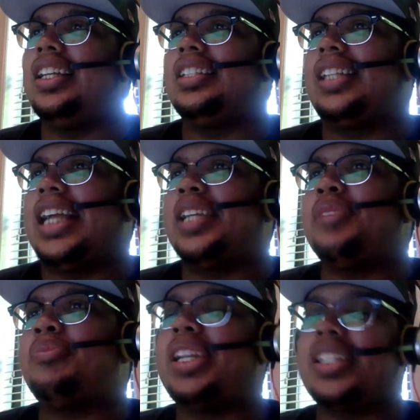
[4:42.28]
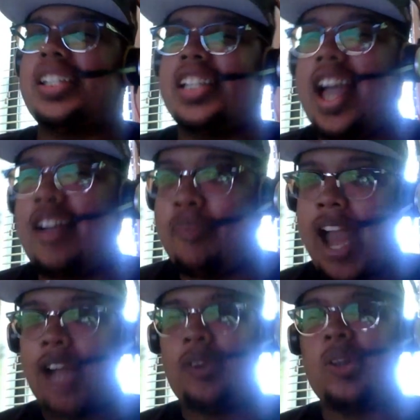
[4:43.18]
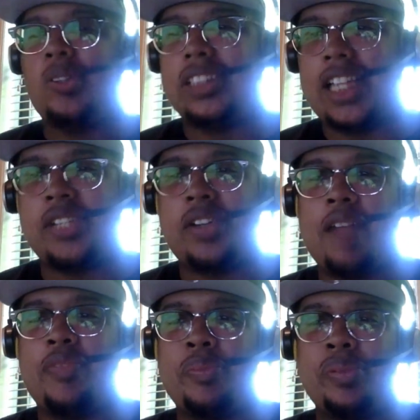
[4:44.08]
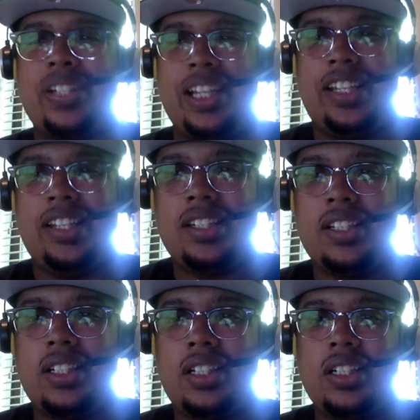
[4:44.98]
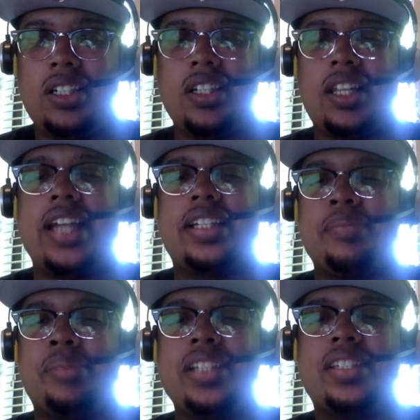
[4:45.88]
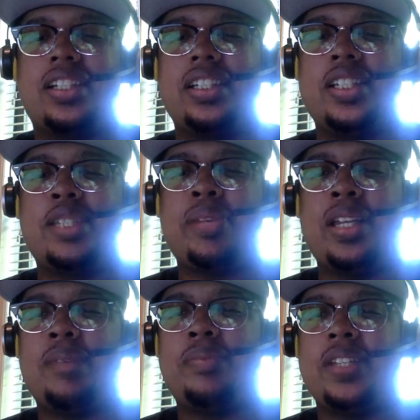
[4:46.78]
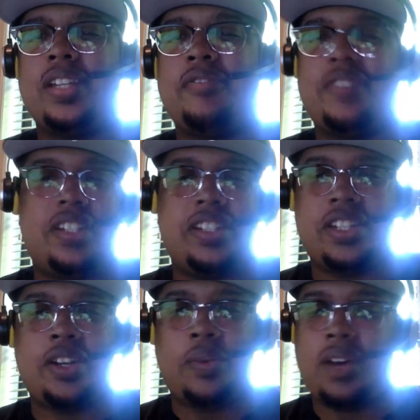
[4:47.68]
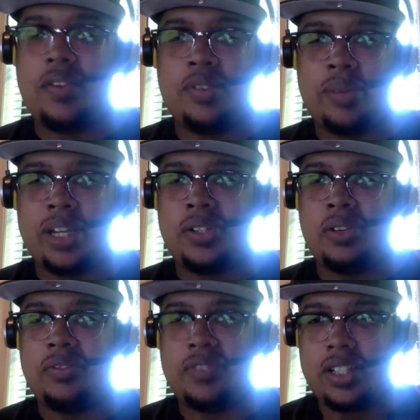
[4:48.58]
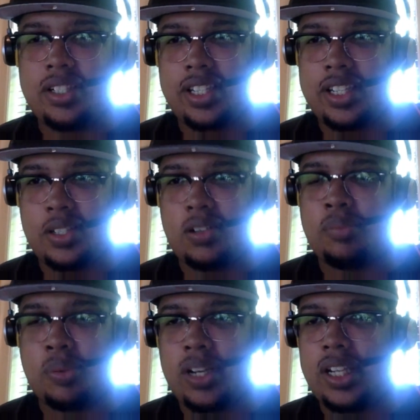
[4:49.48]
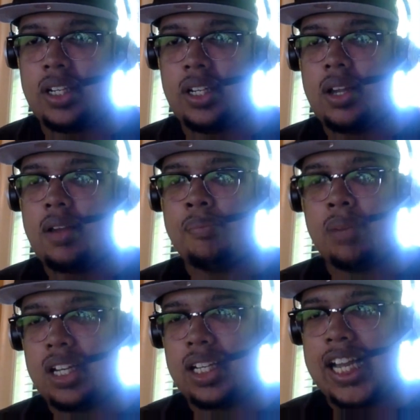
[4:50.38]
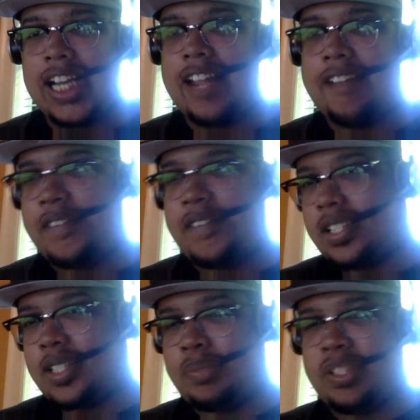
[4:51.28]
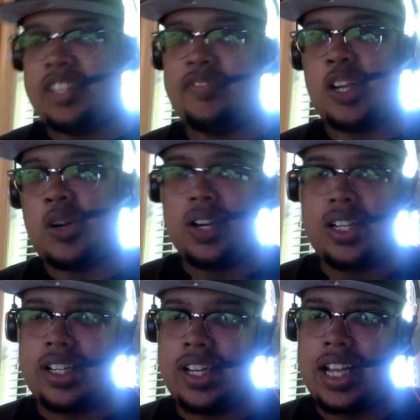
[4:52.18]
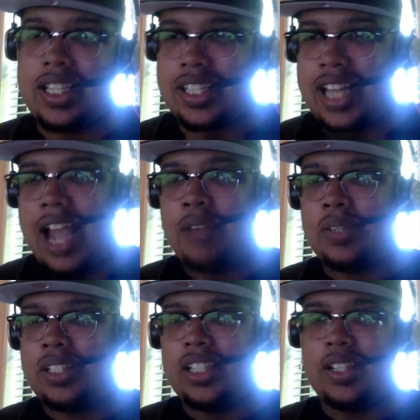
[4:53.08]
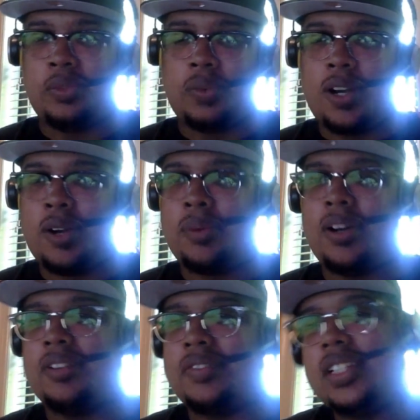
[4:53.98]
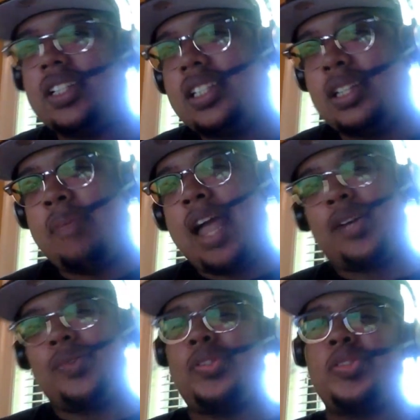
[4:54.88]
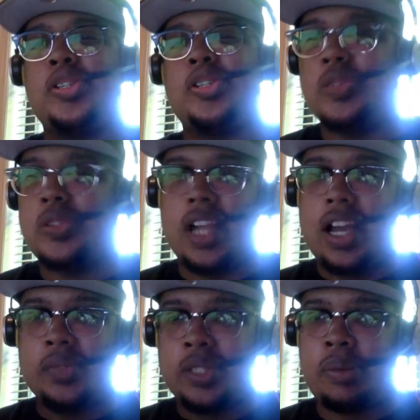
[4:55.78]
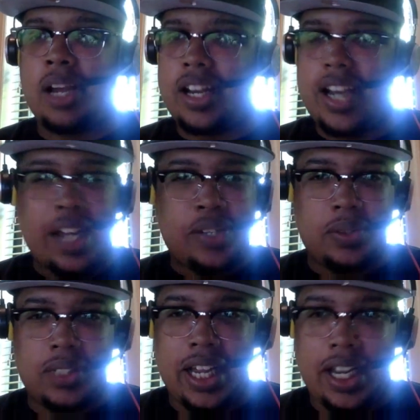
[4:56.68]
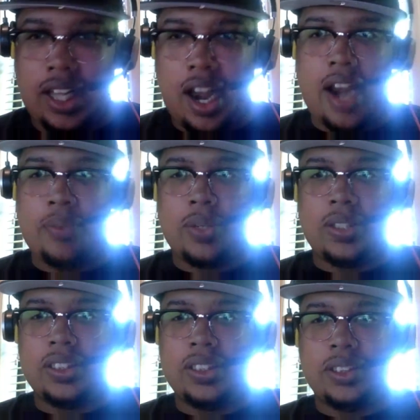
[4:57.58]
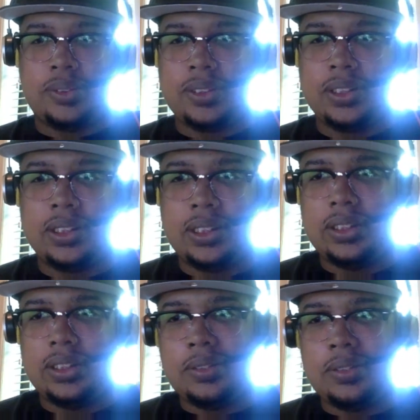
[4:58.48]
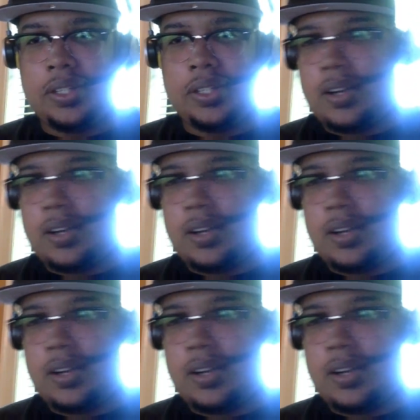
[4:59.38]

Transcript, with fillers: like you basically have macros that you have to put in like to basically speed up the efficiency or whatever to make sure the efficiency is on point but like if there's a specific question that's not within the realm of the macros you use you got to respond natural like all right well this is you know i could